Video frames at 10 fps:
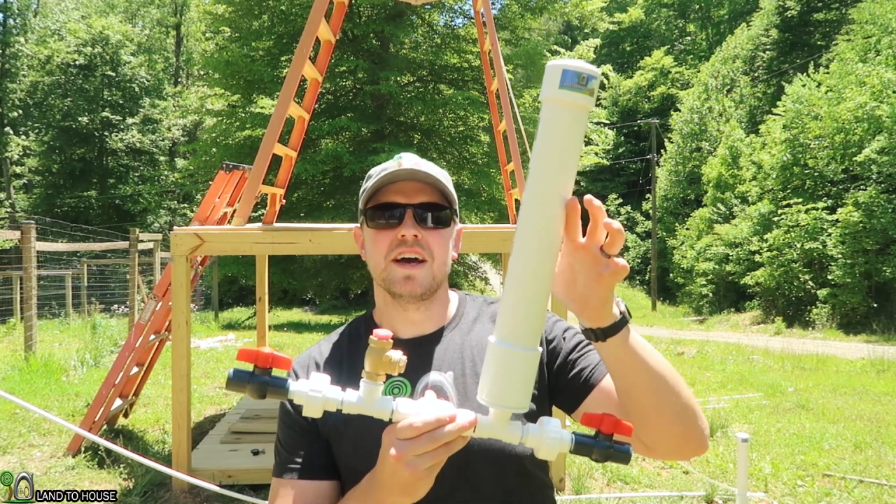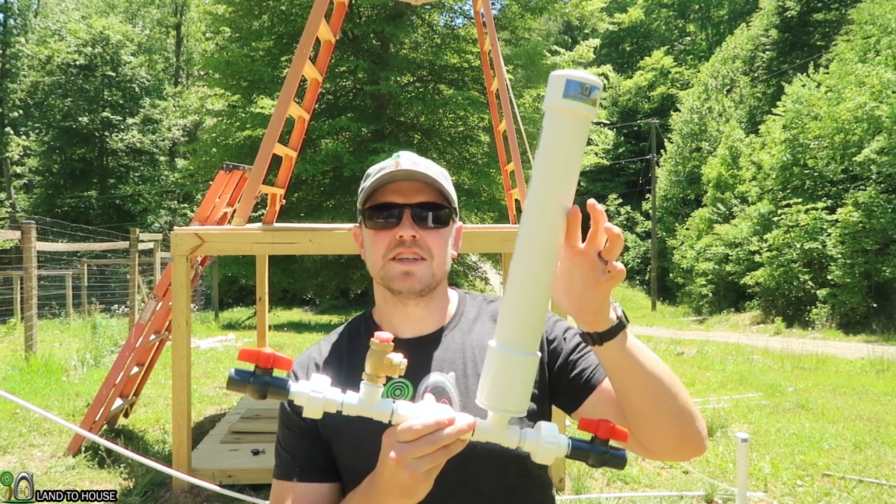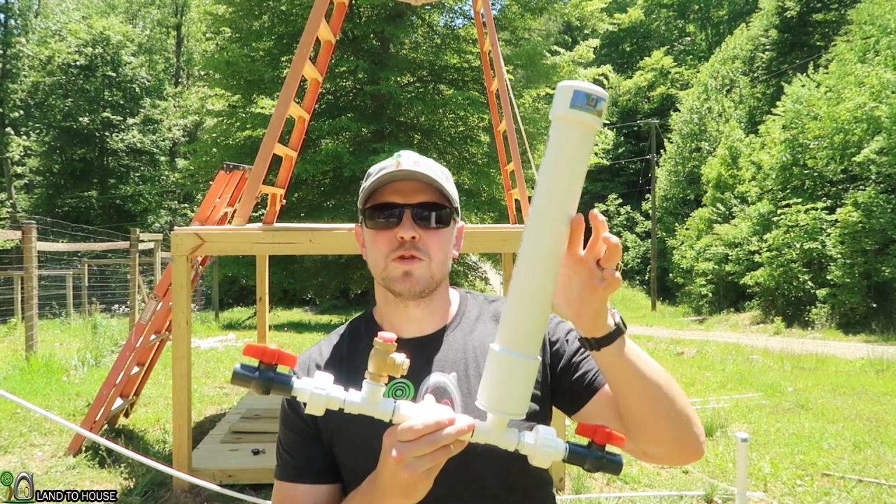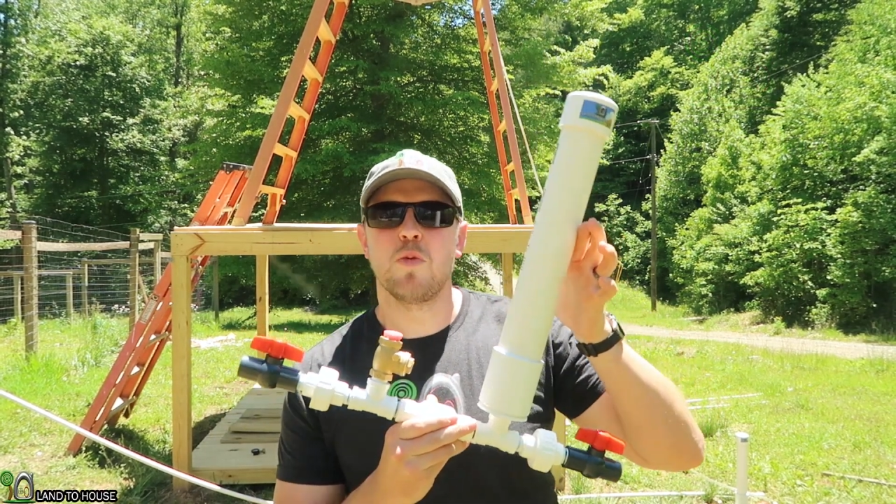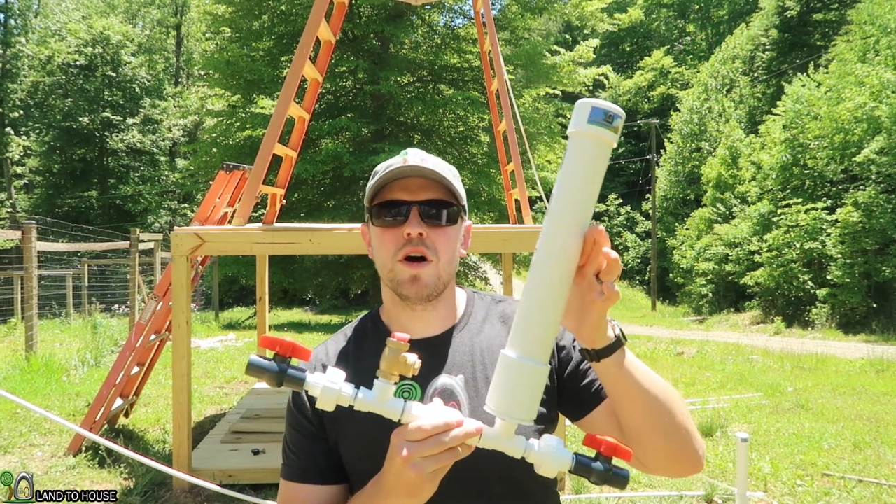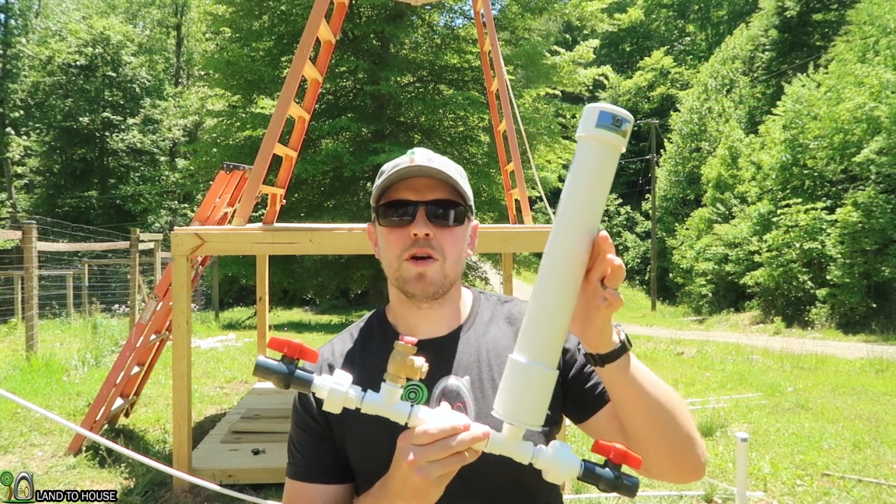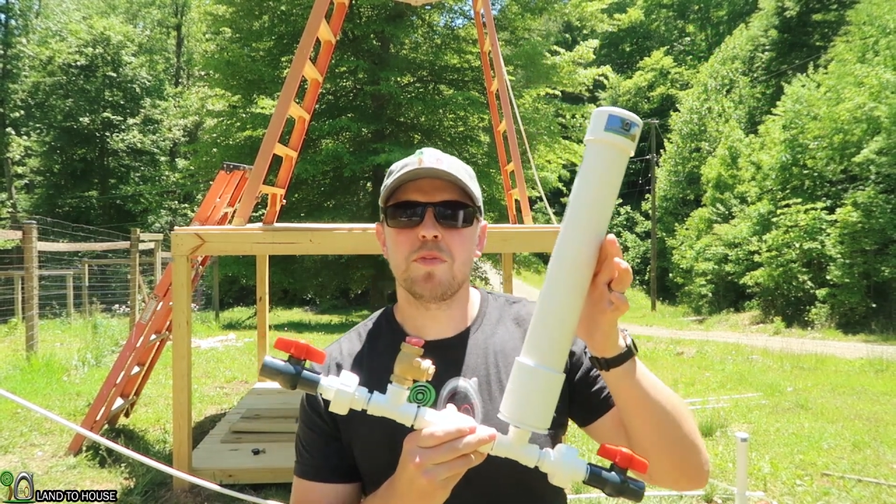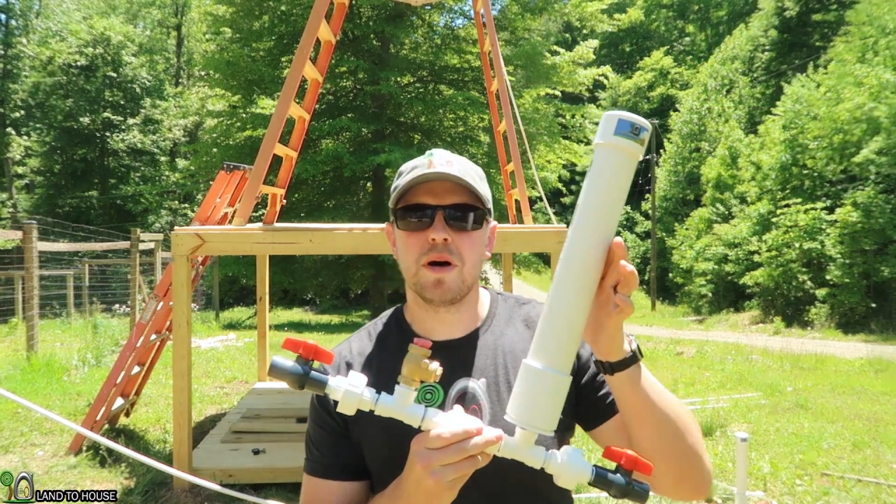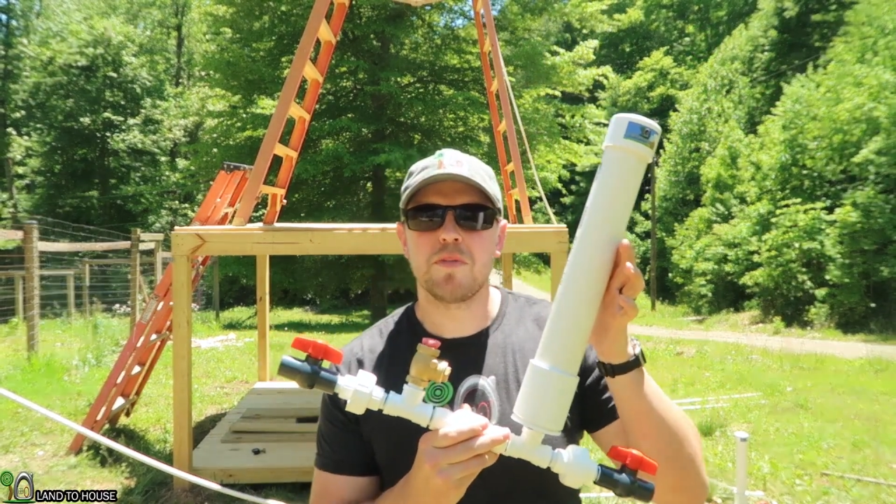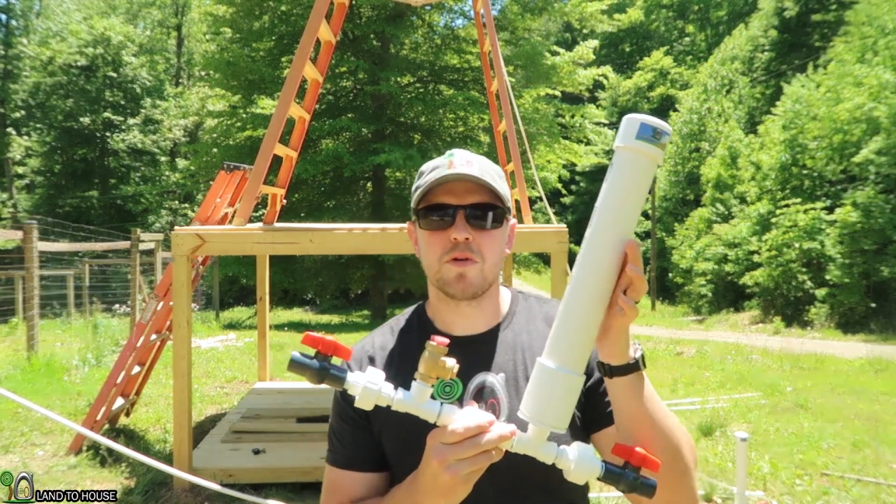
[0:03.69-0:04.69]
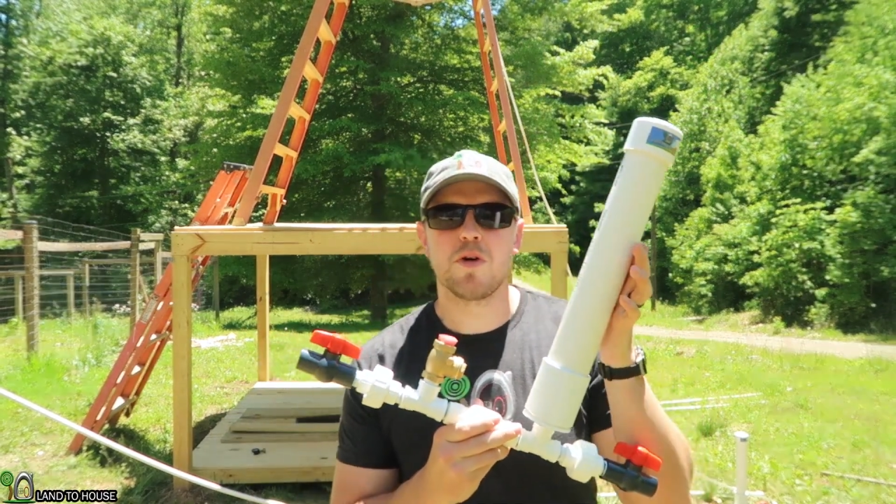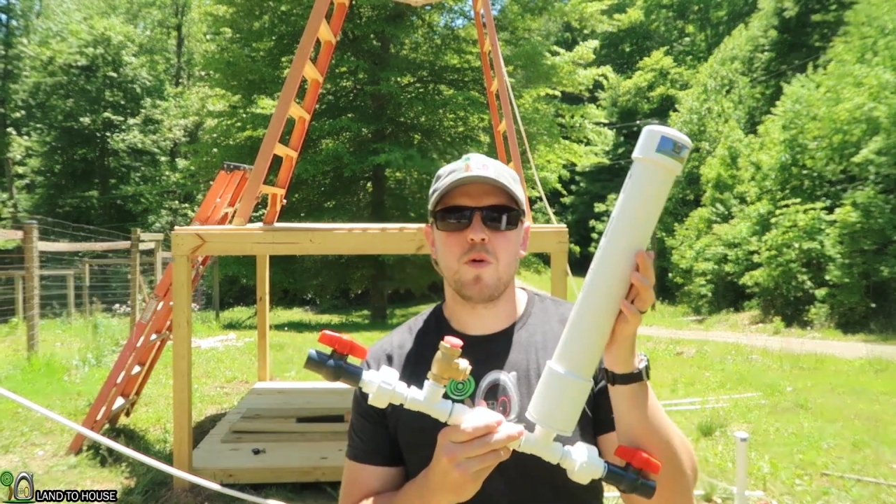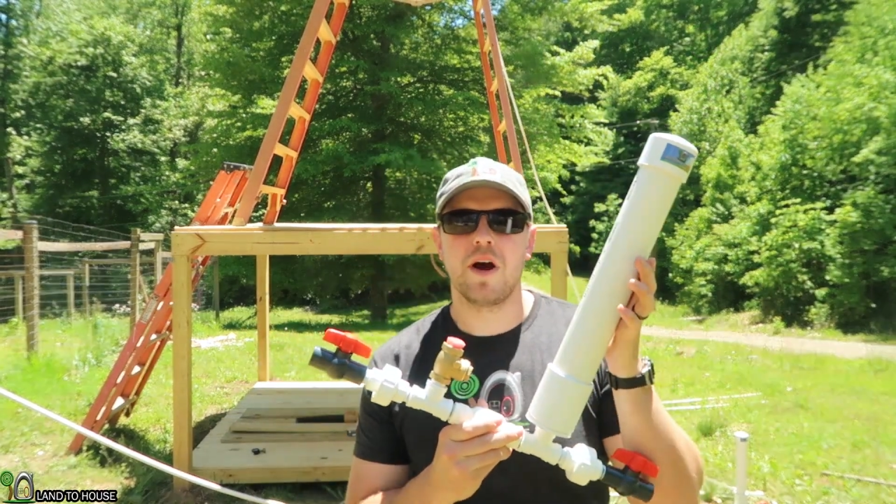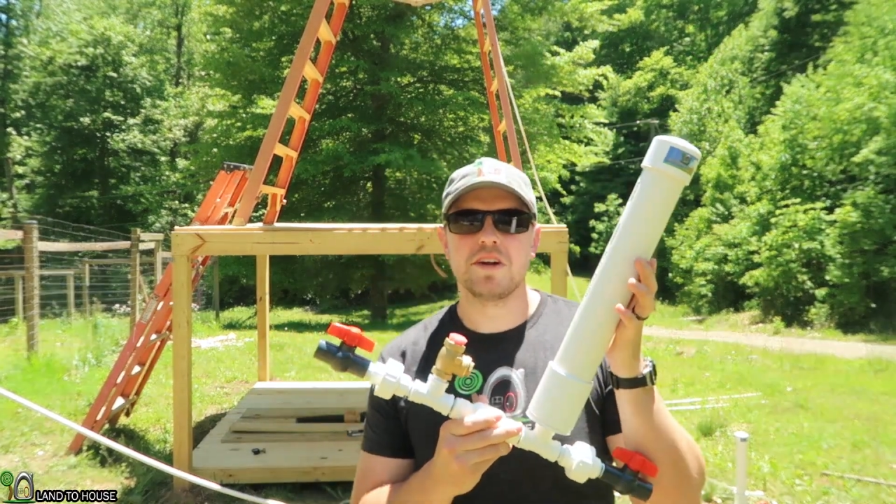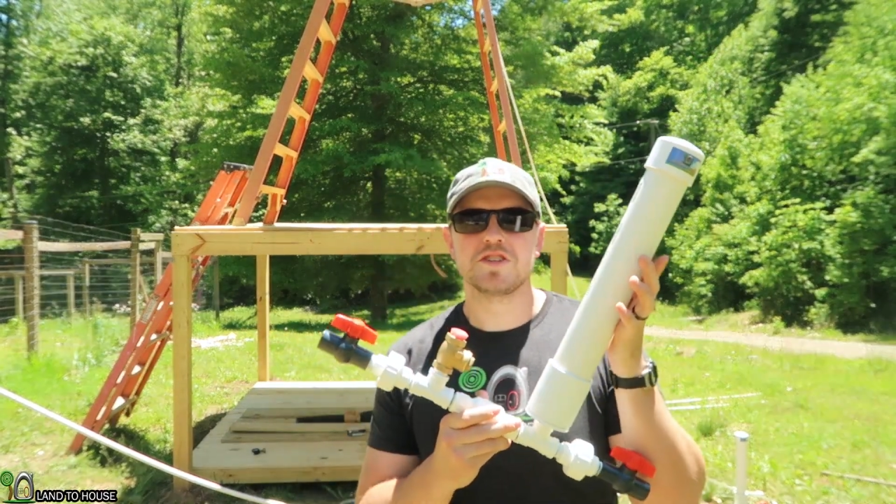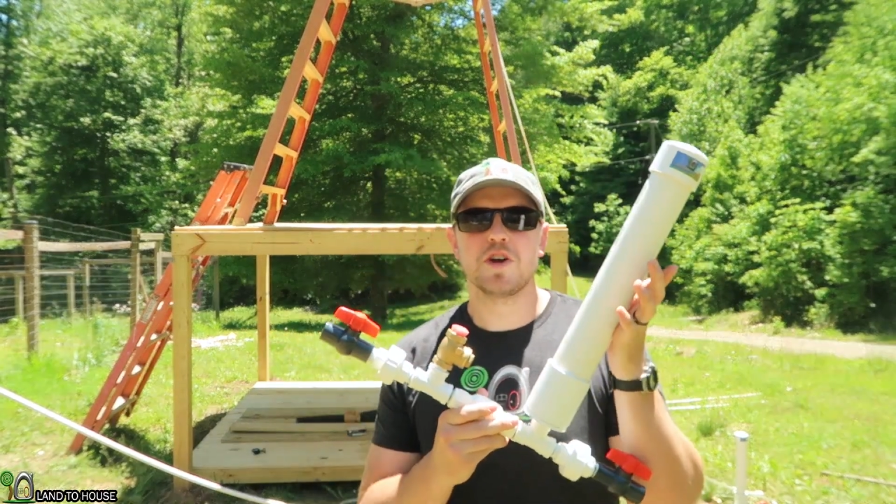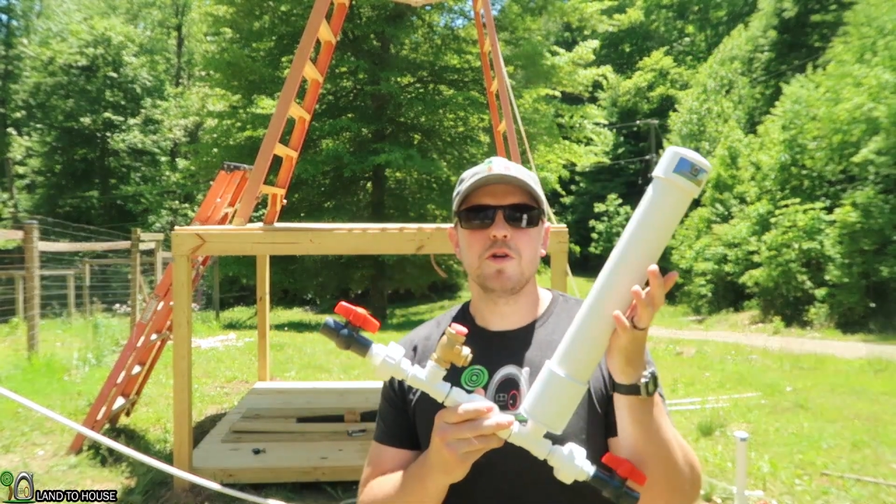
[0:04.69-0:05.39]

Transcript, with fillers: It's a water pump that requires